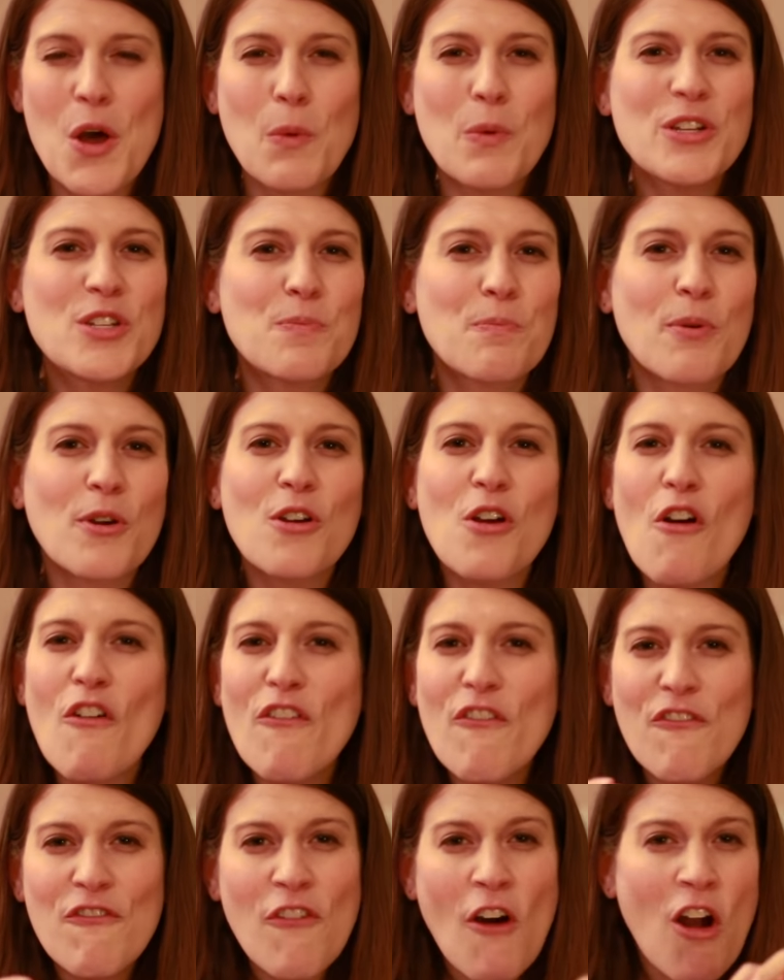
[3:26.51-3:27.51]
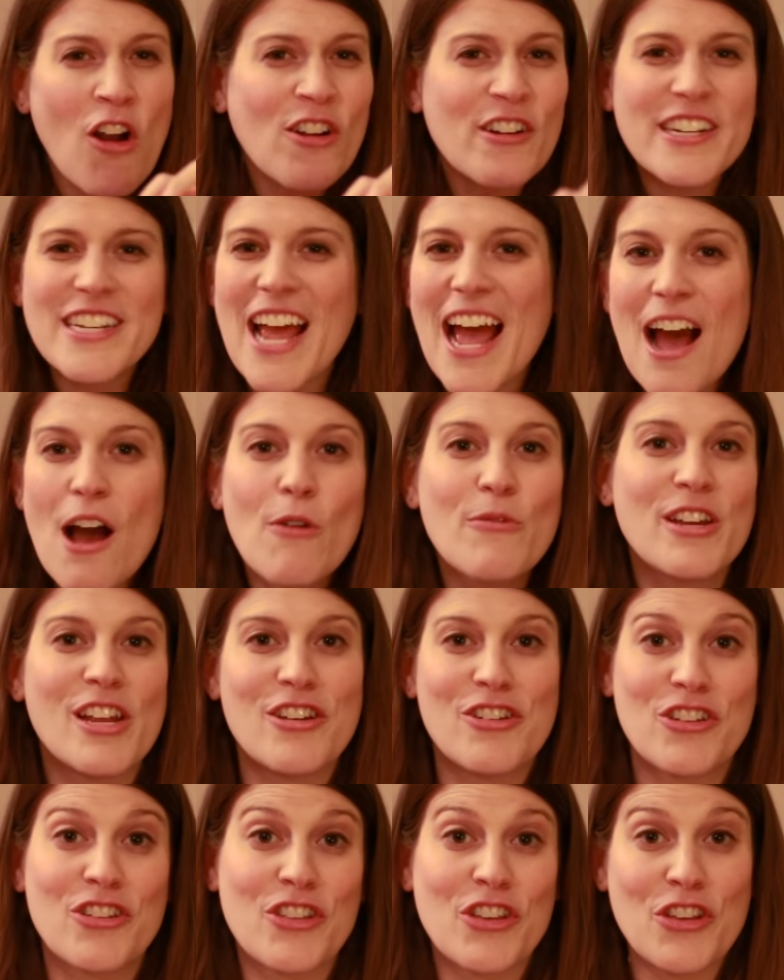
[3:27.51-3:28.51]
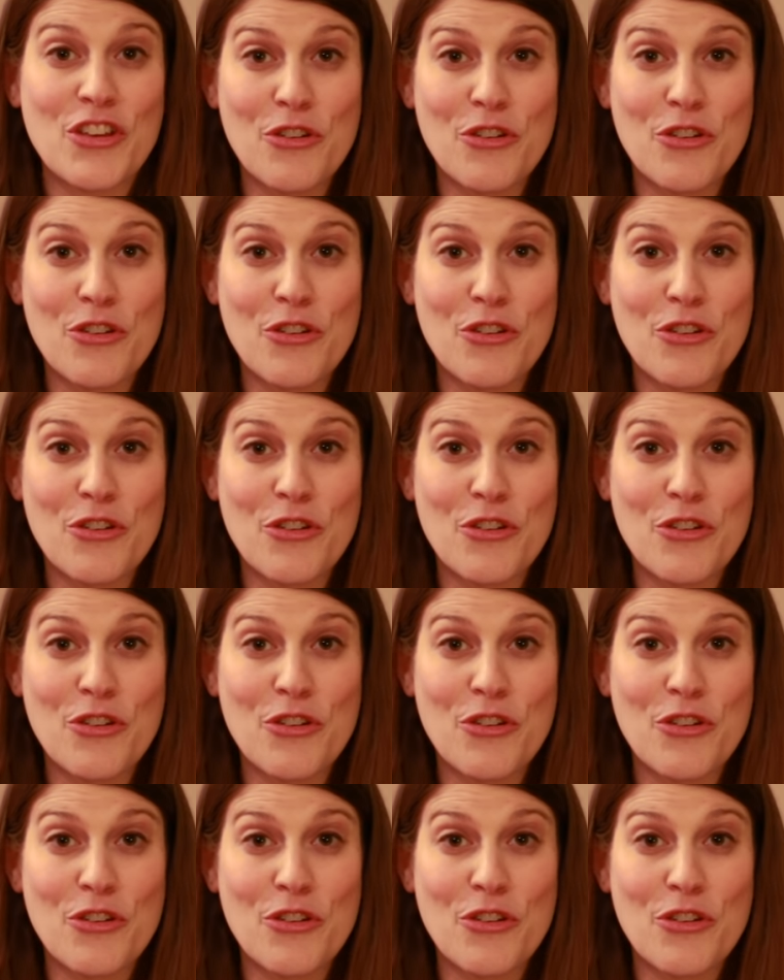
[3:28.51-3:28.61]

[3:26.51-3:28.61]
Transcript: which burrow far down into the